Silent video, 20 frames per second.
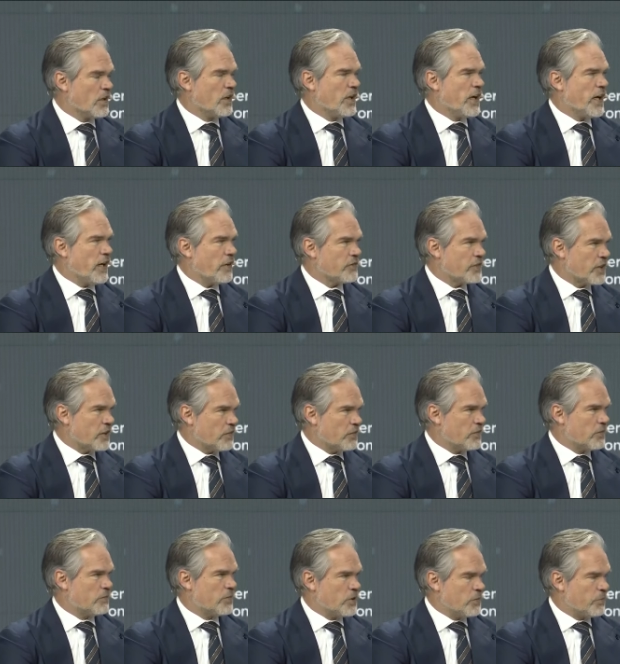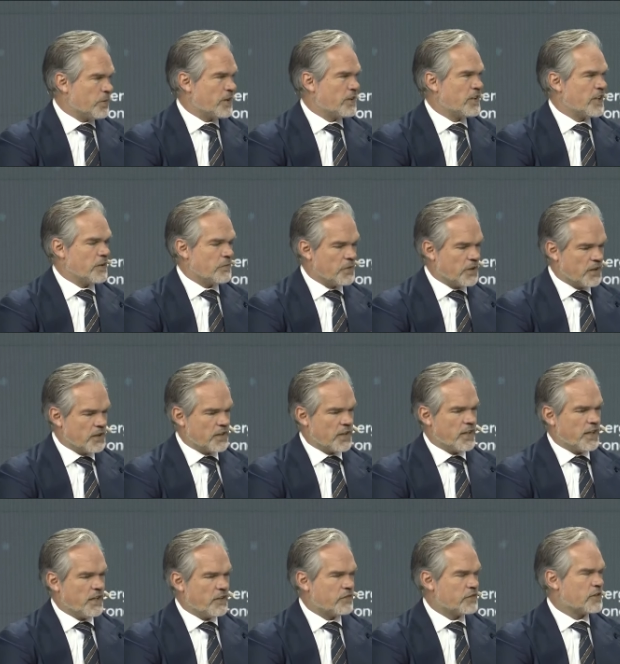after the pandemic,
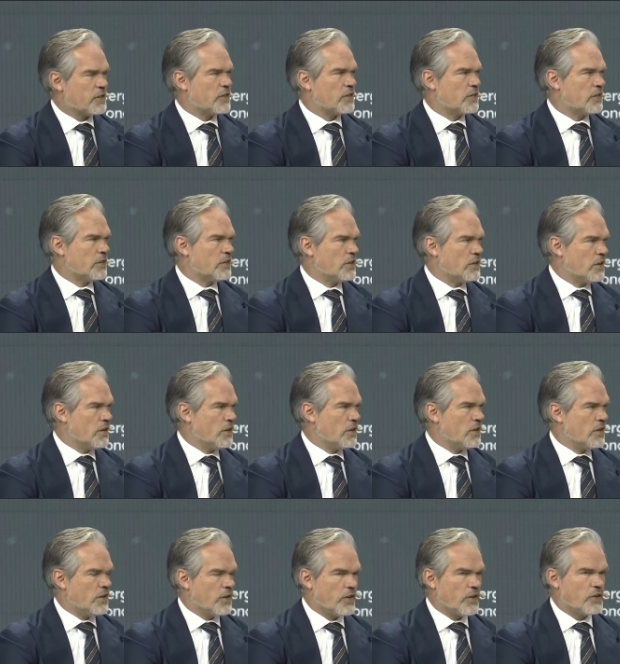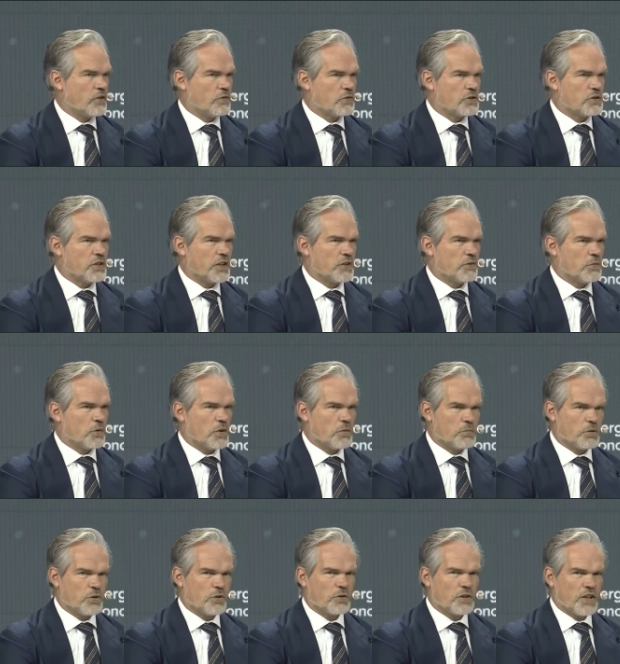after the Ukraine war
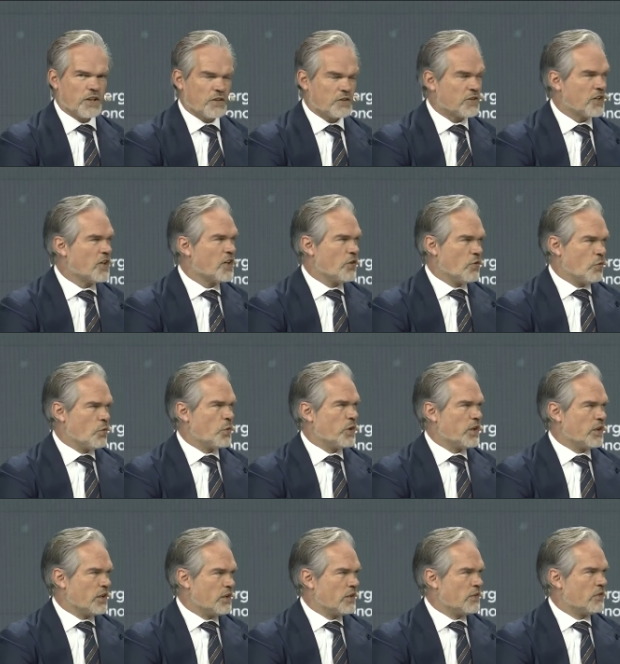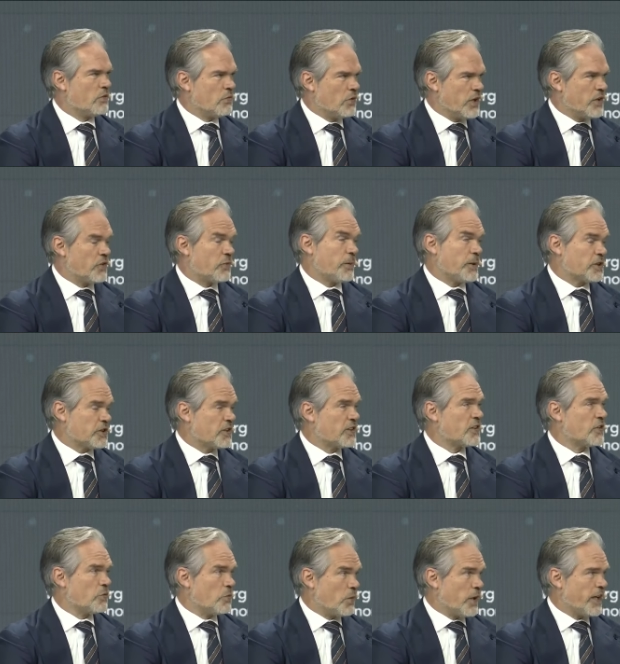broke out, we, especially in the
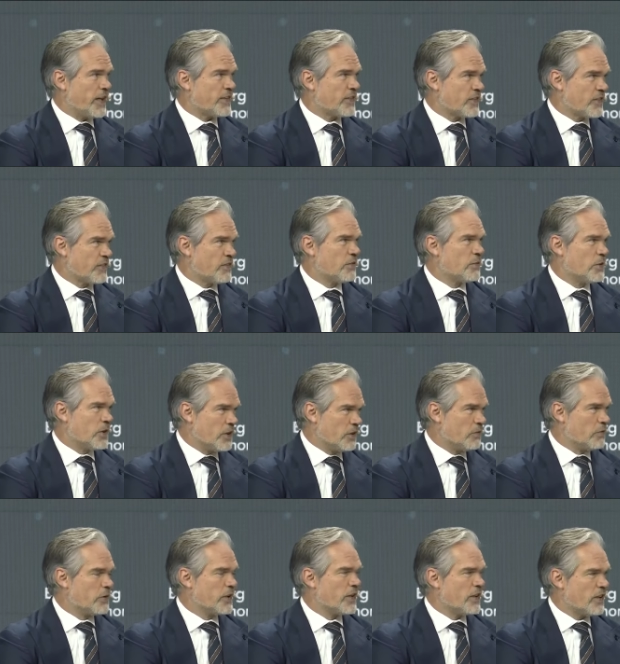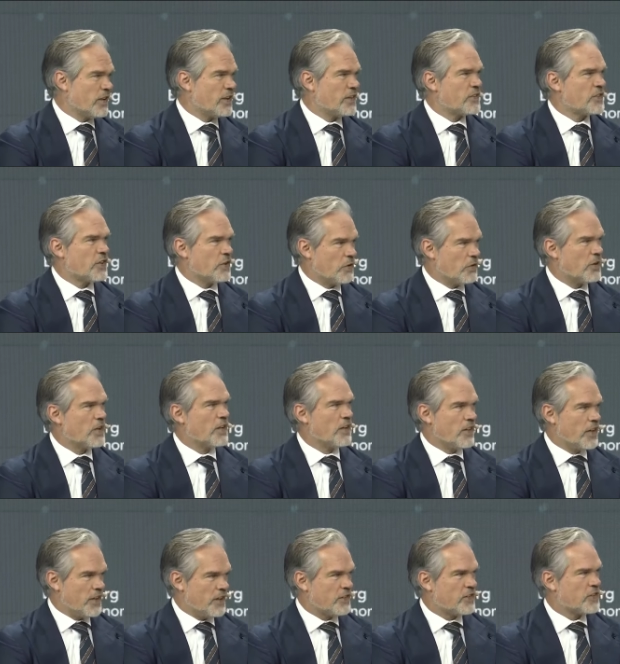West, we realize,
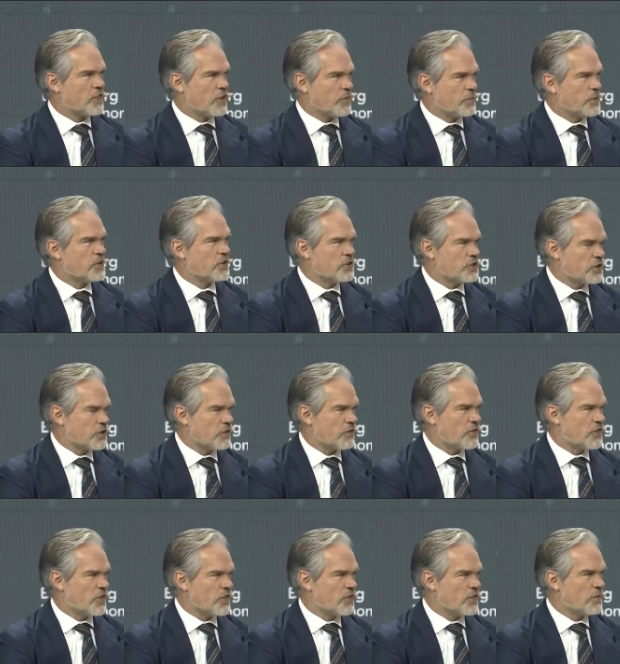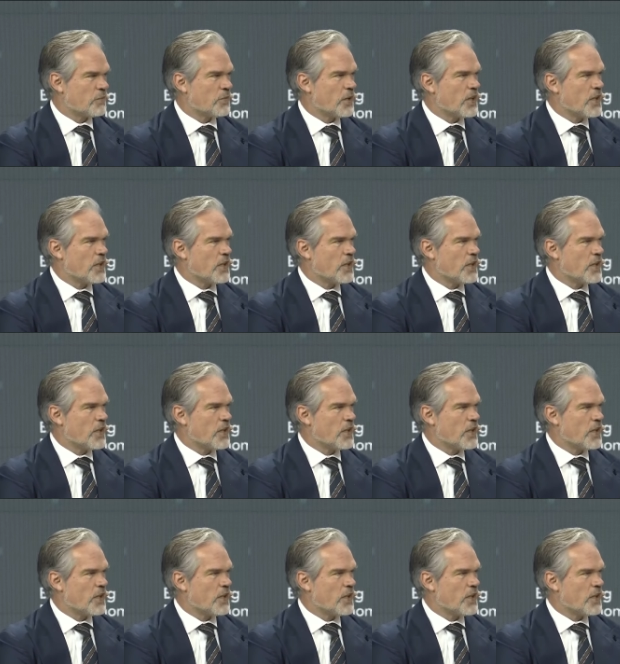there is a competition of system.